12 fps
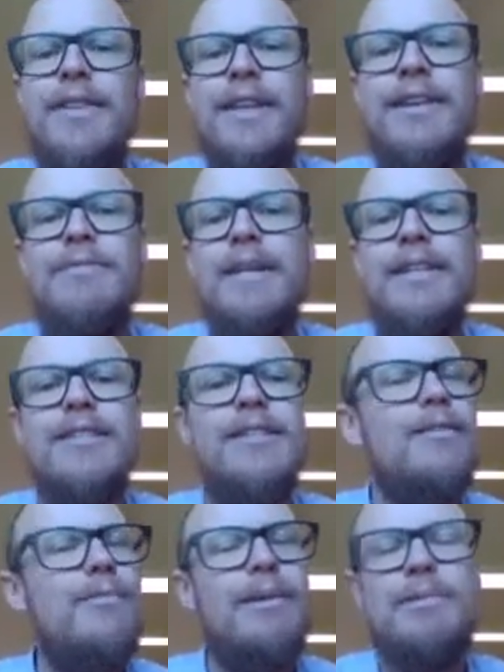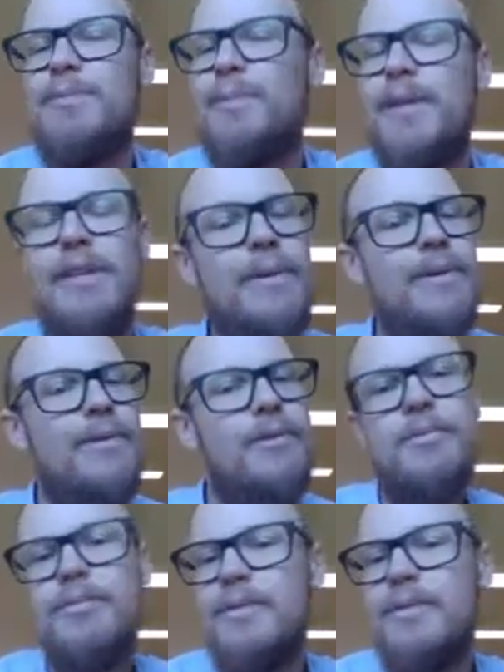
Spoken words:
then it means that when we split the bill,